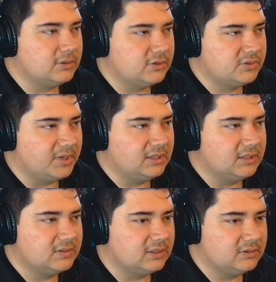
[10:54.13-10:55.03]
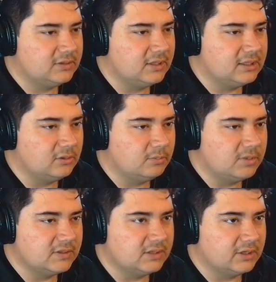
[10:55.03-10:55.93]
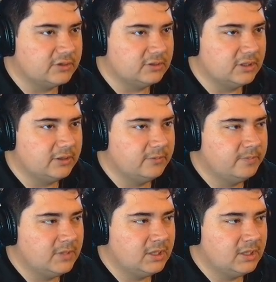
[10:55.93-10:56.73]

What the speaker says: just by listening to that little bit of section there.